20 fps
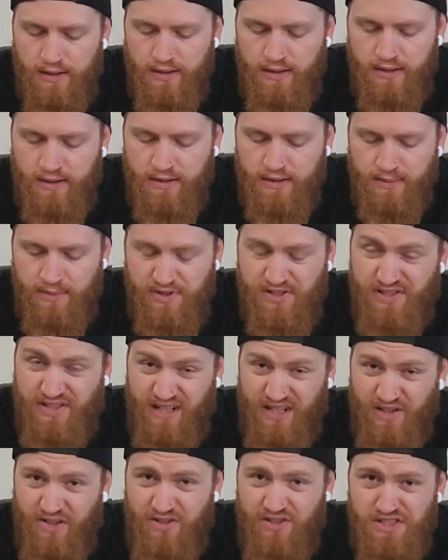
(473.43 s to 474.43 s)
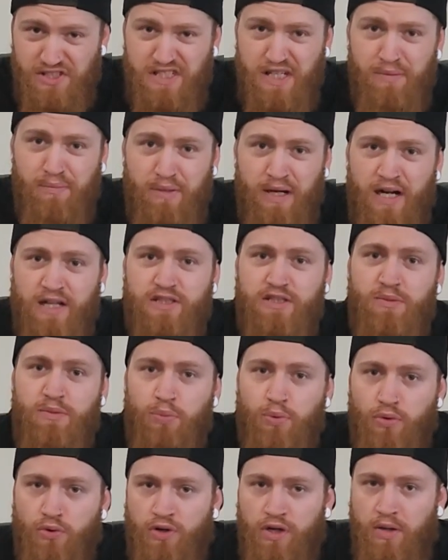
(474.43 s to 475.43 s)
that the mosquitoes in some parts are
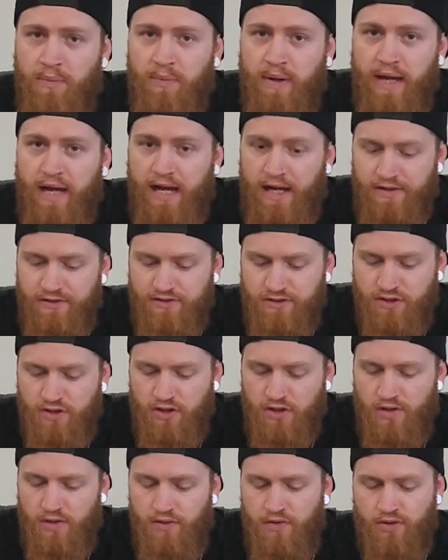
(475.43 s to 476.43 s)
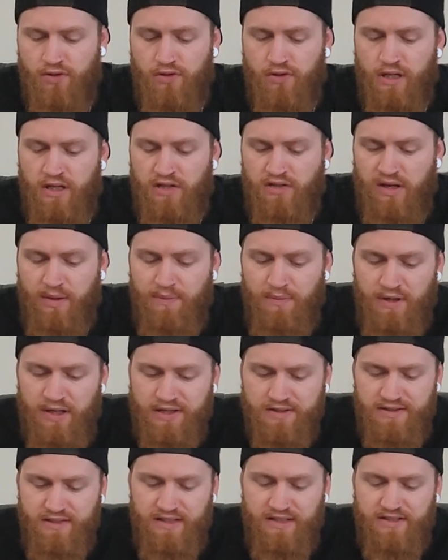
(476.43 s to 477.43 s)
pretty bad. So I thought I'd grab
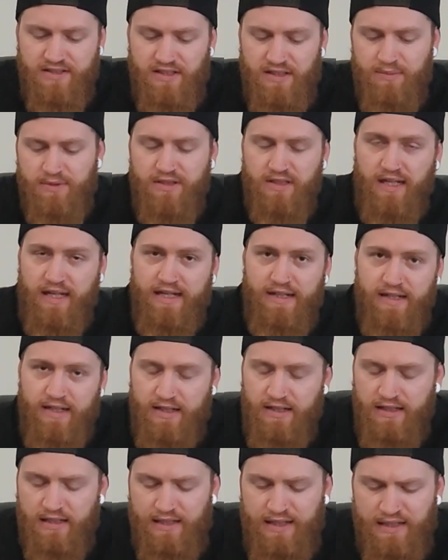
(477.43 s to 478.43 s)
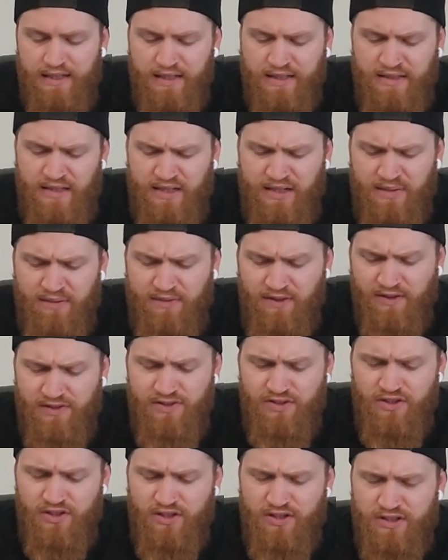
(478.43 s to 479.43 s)
my Cedar Summit head net. Now I'm fairly
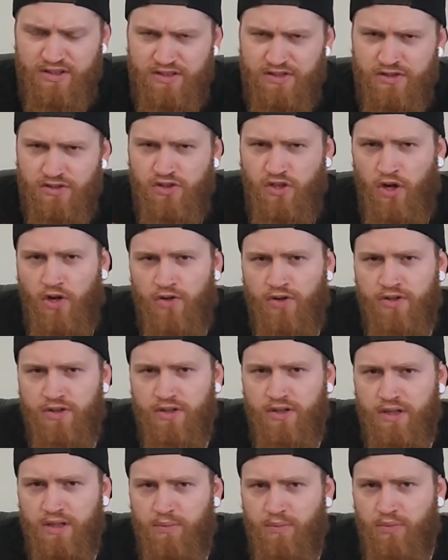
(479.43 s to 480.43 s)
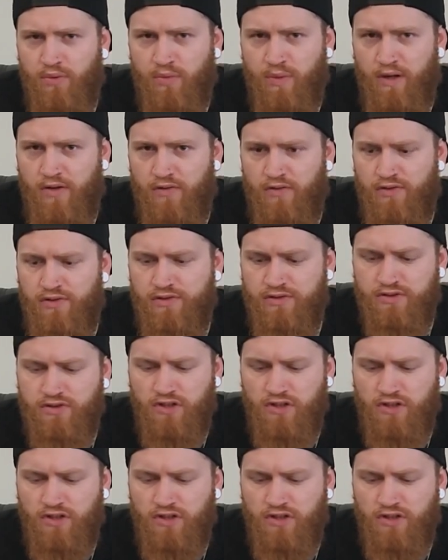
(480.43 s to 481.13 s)
certain this is coated in permethrin,